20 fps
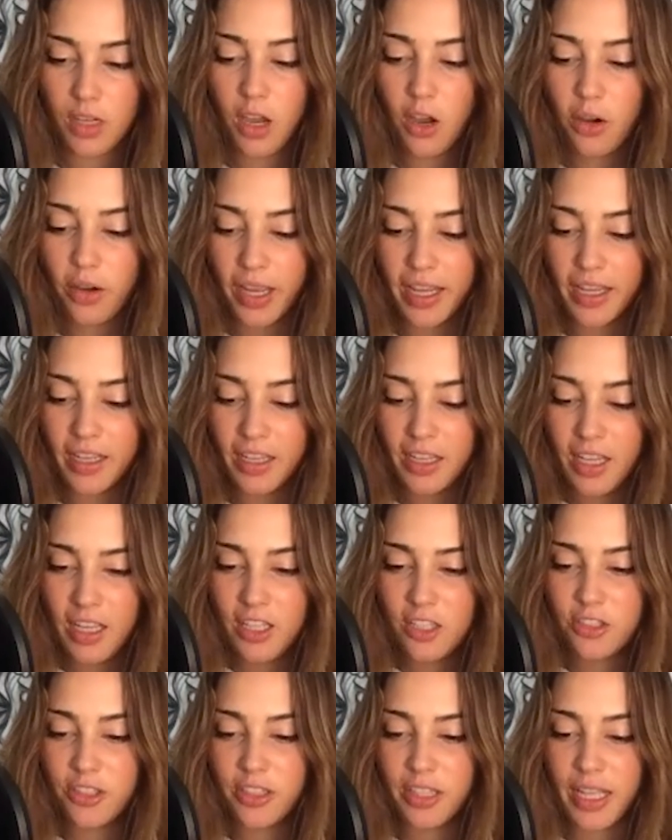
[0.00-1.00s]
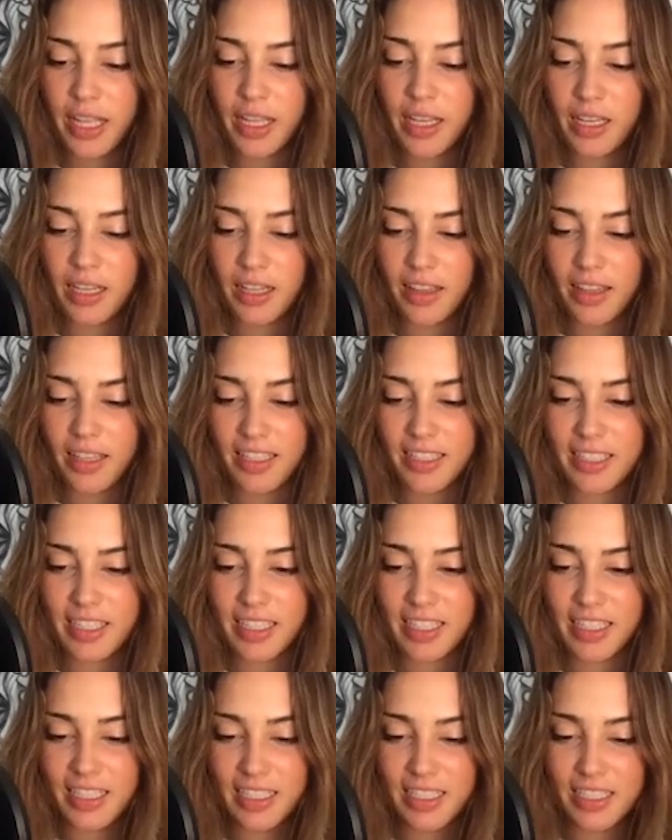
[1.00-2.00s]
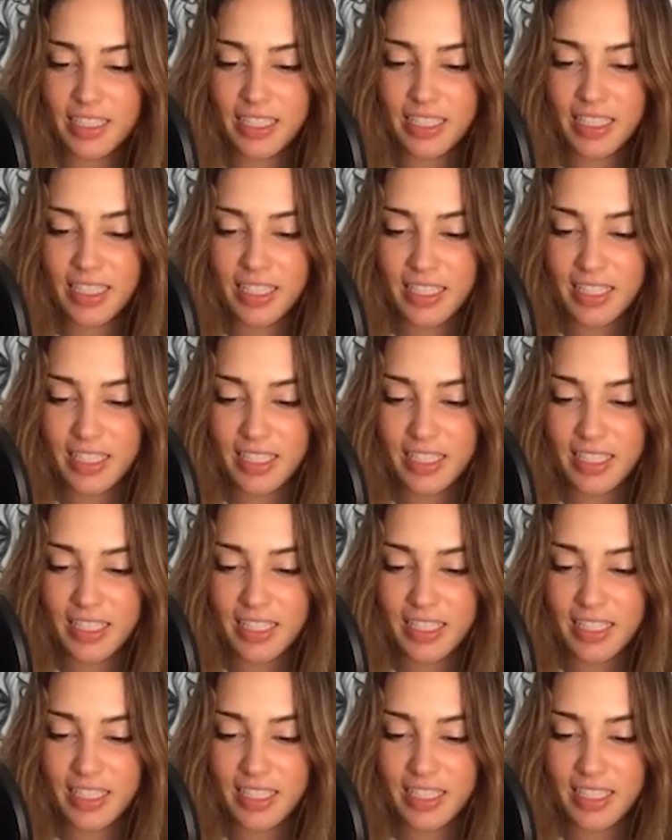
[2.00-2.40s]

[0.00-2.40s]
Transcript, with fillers: Okay. So then this is,